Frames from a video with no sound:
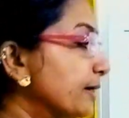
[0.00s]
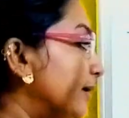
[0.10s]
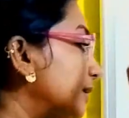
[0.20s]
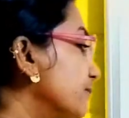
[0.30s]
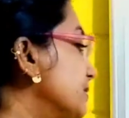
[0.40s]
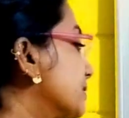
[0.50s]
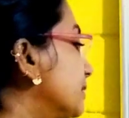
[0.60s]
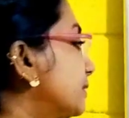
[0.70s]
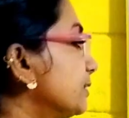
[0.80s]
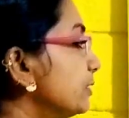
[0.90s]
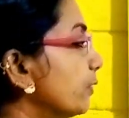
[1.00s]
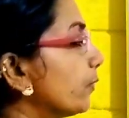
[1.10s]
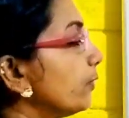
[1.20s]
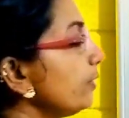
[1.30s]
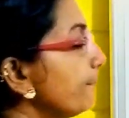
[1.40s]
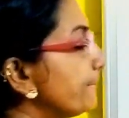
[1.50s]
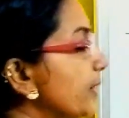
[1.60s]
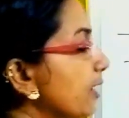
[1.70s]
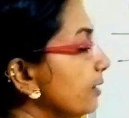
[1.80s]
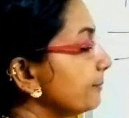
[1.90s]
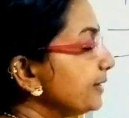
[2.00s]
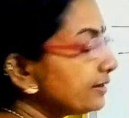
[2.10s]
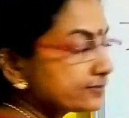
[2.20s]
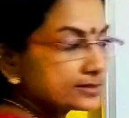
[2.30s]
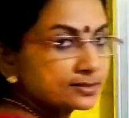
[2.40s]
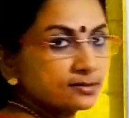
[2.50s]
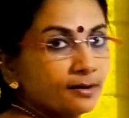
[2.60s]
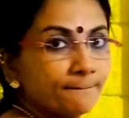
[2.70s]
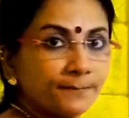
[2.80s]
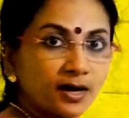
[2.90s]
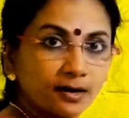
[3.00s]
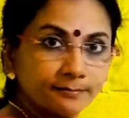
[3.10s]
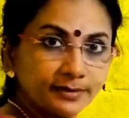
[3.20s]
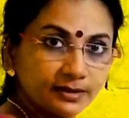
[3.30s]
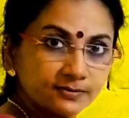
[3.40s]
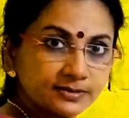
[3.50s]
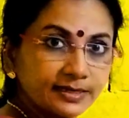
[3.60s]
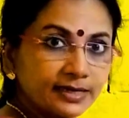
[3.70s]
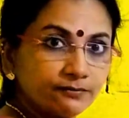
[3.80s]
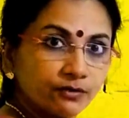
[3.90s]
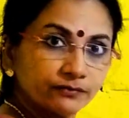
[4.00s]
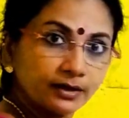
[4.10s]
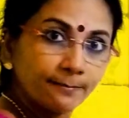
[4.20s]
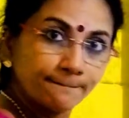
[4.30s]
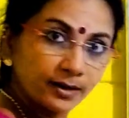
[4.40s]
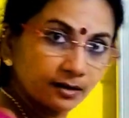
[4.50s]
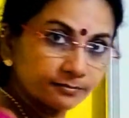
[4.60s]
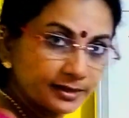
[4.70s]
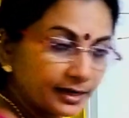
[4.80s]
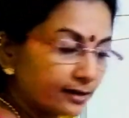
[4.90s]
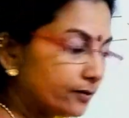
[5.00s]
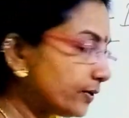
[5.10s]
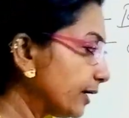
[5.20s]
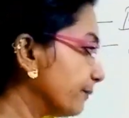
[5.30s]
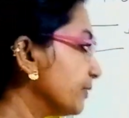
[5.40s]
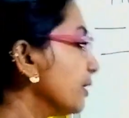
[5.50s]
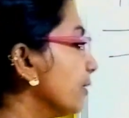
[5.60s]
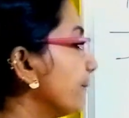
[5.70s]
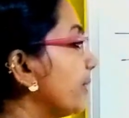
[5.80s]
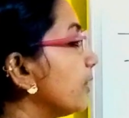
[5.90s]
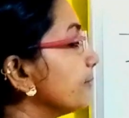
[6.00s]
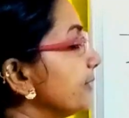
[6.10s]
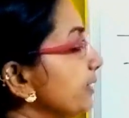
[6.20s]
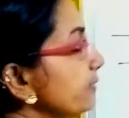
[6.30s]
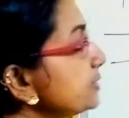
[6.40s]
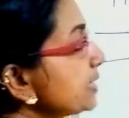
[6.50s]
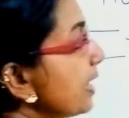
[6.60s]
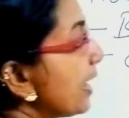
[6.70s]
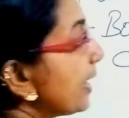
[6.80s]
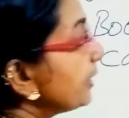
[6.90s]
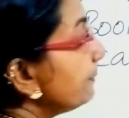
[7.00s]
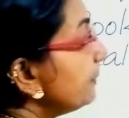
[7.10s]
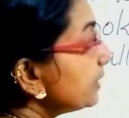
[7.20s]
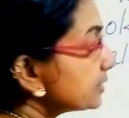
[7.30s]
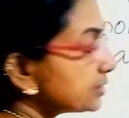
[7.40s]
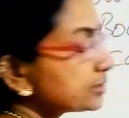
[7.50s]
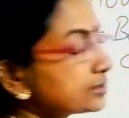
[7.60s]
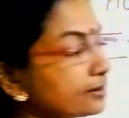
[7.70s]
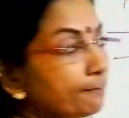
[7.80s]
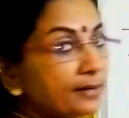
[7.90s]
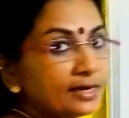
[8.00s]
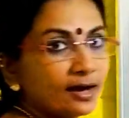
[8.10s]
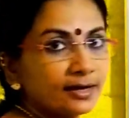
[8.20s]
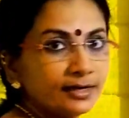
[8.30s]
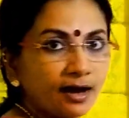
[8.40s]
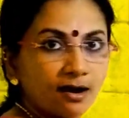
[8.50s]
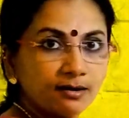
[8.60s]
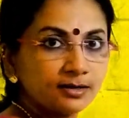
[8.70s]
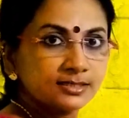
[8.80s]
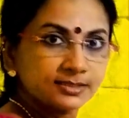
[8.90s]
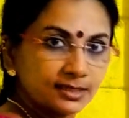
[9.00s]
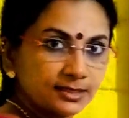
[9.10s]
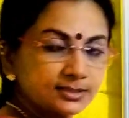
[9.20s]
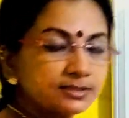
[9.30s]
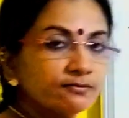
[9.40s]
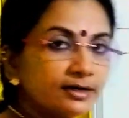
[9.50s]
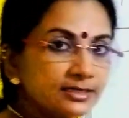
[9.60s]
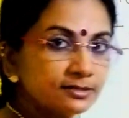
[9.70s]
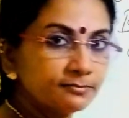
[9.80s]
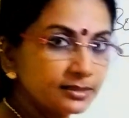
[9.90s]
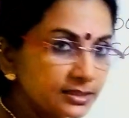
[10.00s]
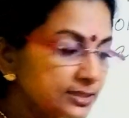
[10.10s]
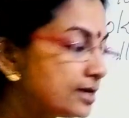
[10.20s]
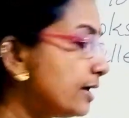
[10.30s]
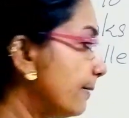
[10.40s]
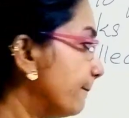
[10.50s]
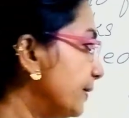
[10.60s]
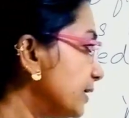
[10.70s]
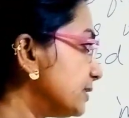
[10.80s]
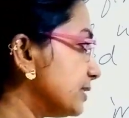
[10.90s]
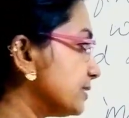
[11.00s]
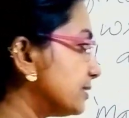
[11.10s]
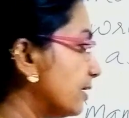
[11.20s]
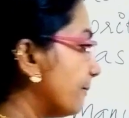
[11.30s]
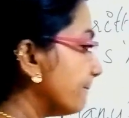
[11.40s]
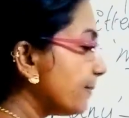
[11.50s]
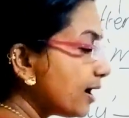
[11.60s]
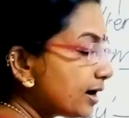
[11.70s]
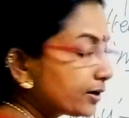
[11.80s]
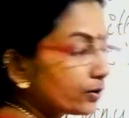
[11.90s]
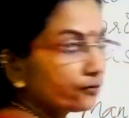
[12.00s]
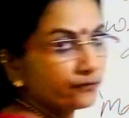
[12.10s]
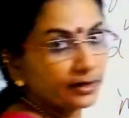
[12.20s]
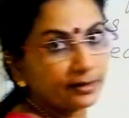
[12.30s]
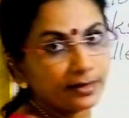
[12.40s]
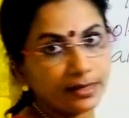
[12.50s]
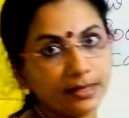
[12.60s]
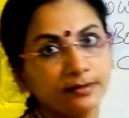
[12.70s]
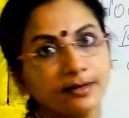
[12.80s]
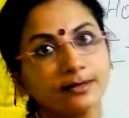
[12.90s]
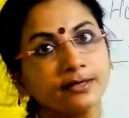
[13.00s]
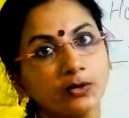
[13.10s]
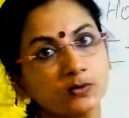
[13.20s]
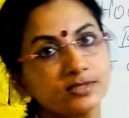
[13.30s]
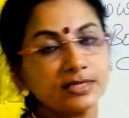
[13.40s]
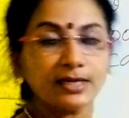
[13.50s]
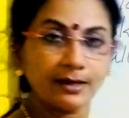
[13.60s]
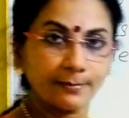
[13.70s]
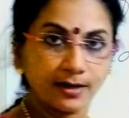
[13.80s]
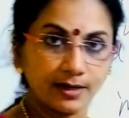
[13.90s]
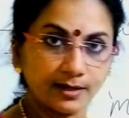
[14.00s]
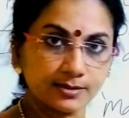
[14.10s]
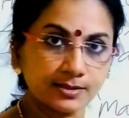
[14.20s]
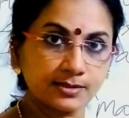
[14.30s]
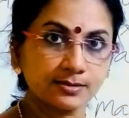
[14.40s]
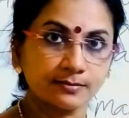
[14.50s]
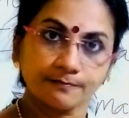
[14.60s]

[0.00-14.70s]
It was written on palm leaves. Palm leaves, the leaf of the palm tree. Okay. Palm leaves and birch. B-I-R-C-H. What is a birch? Birch is the bark of a tree that grows in Himalayas.